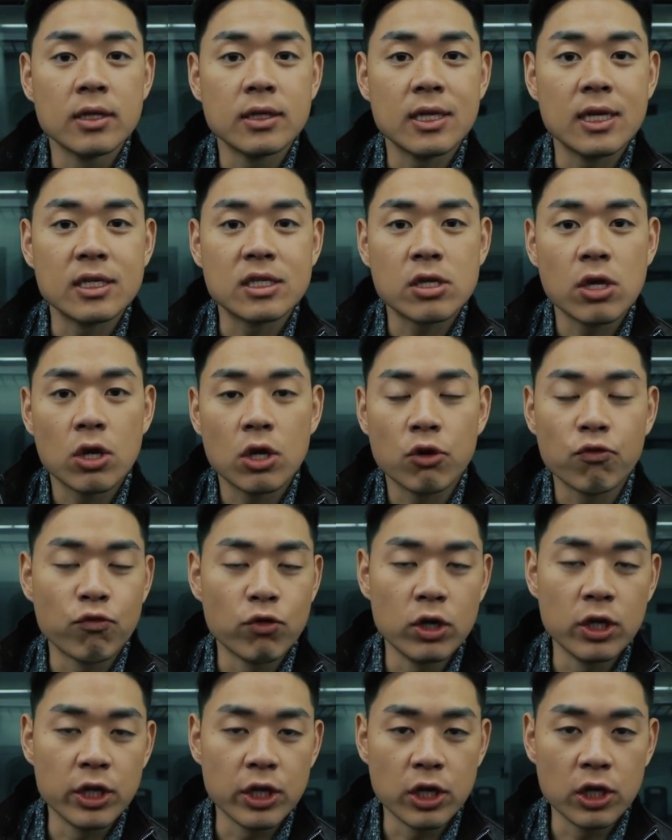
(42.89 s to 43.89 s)
this
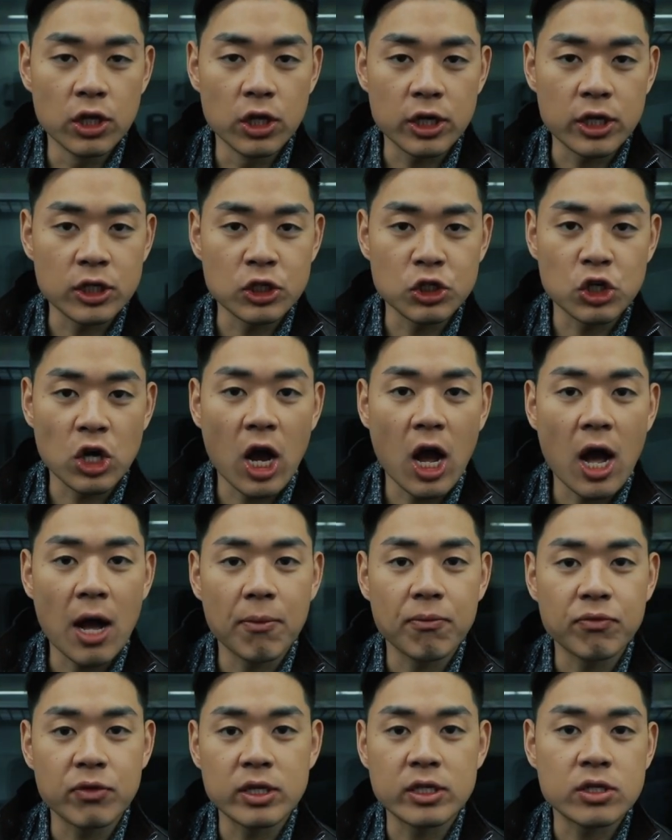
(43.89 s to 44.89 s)
really good looking
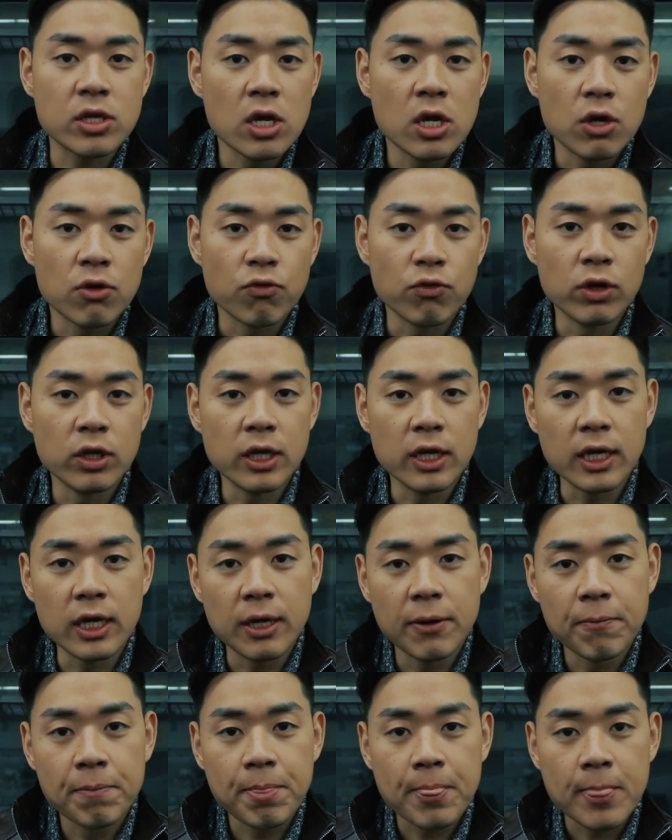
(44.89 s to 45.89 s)
job, this really